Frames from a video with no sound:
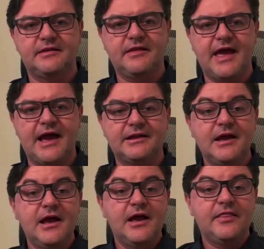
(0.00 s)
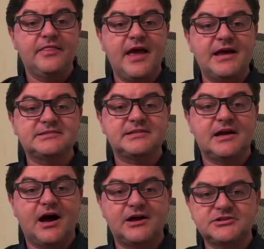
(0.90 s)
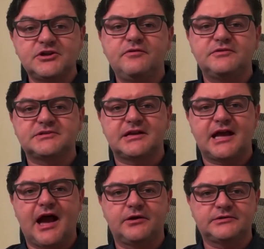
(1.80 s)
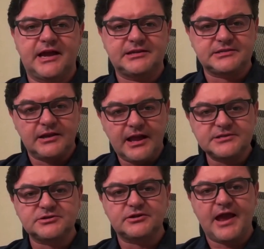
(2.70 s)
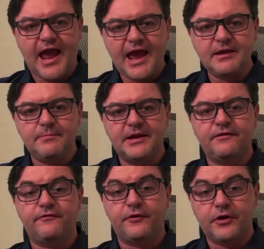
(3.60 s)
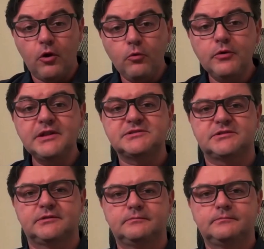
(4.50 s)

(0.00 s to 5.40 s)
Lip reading: that there's a service account has cluster admin for no reason.